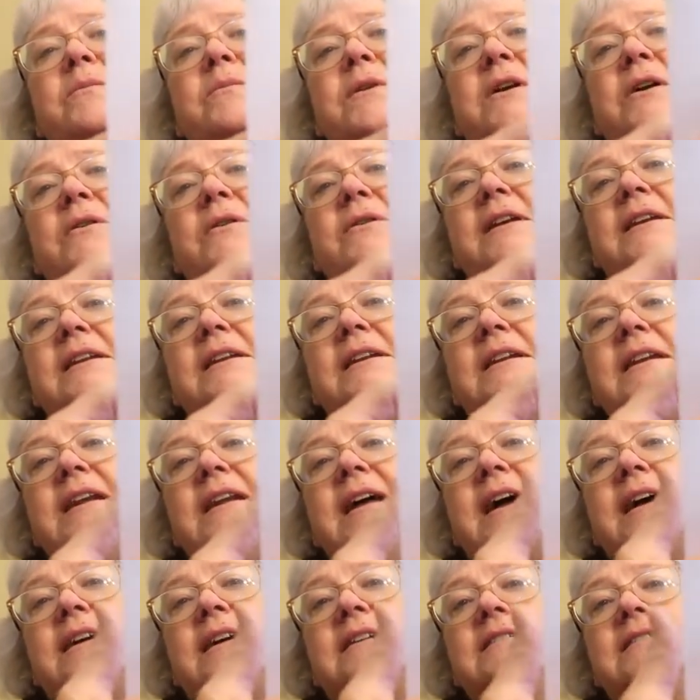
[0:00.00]
be going
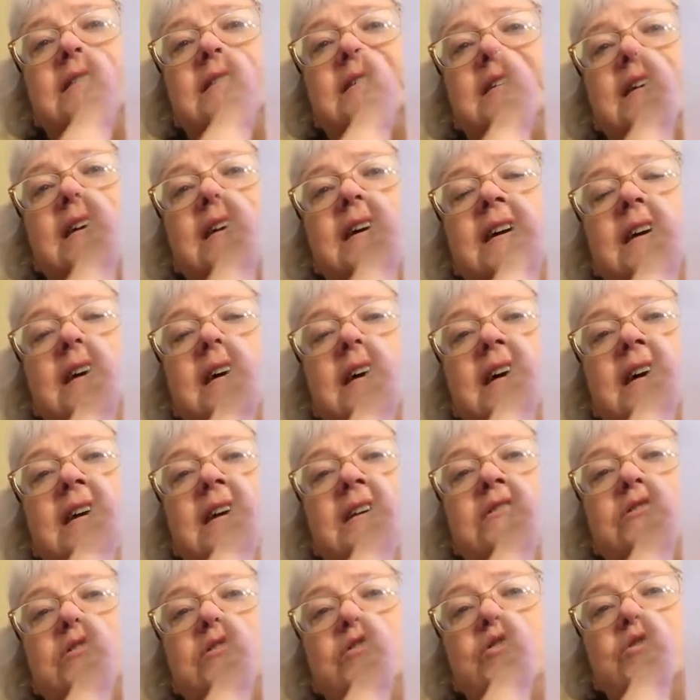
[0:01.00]
next,
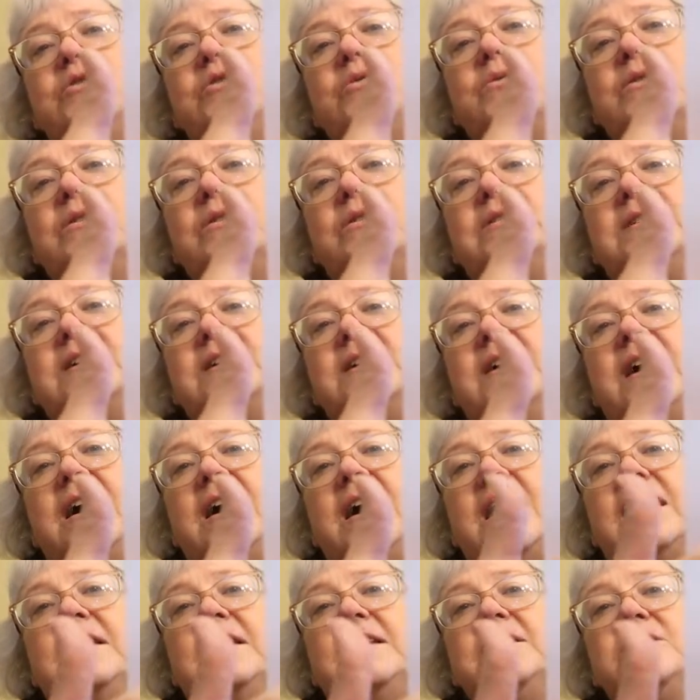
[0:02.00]
is Nord
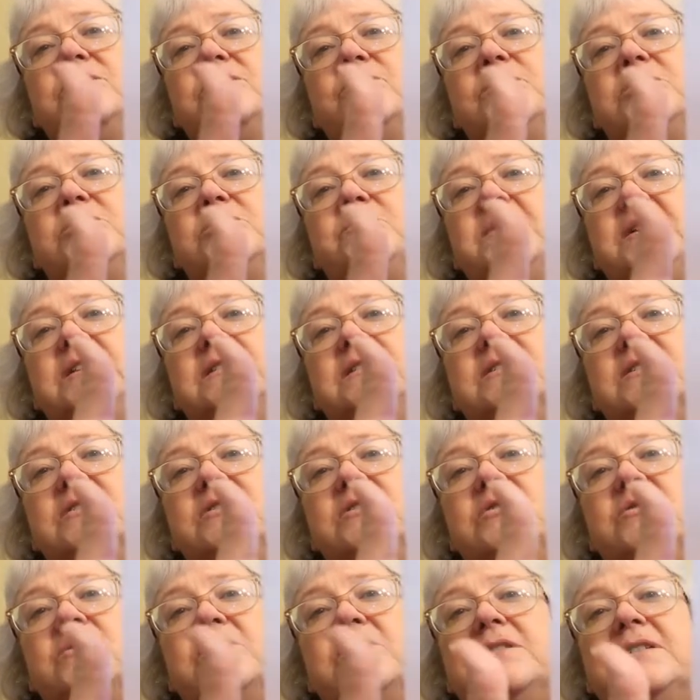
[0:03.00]
Holland, which means
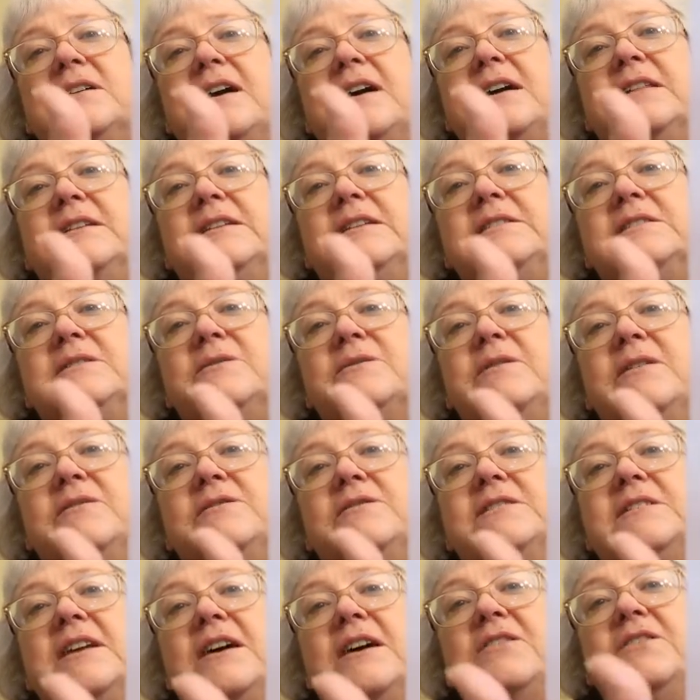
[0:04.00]
North Holland. So we have
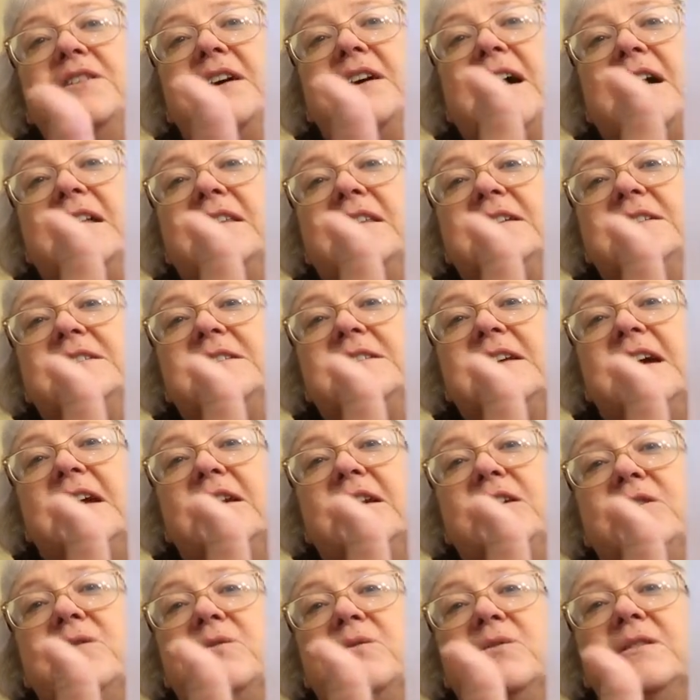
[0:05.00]
South Holland
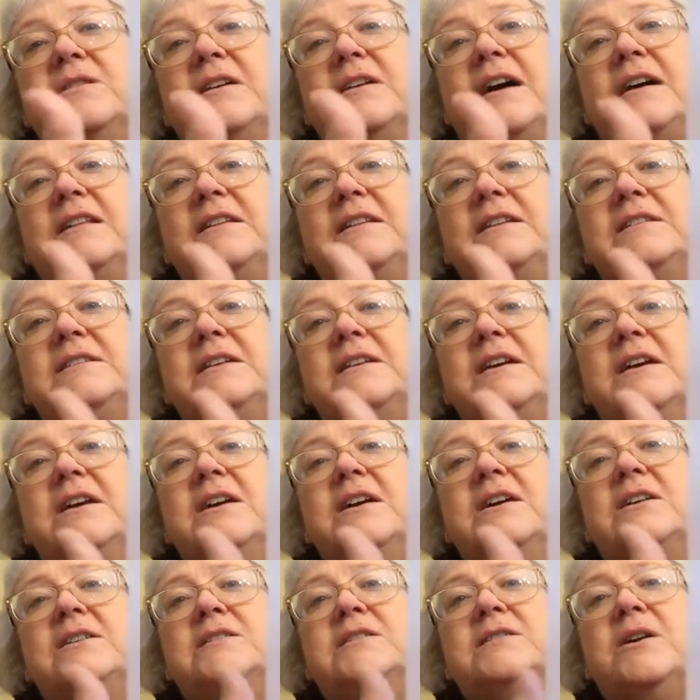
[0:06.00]
and North Holland.
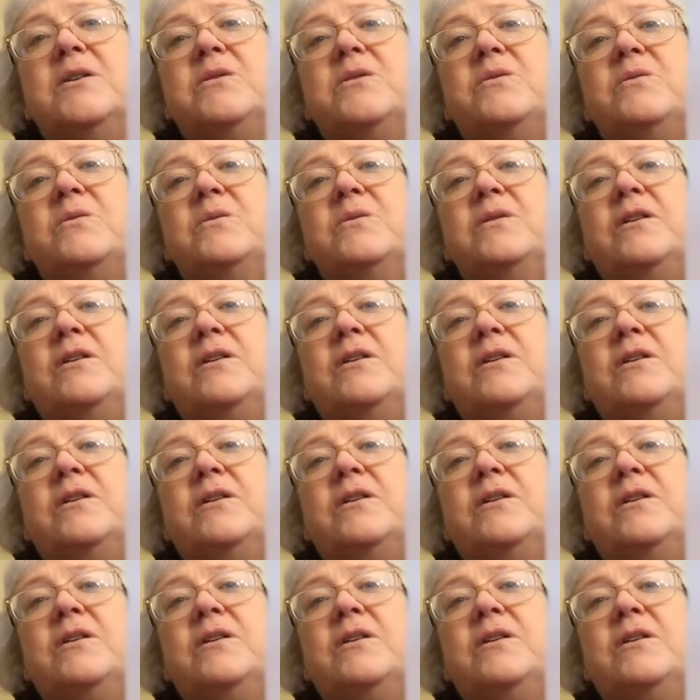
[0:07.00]
So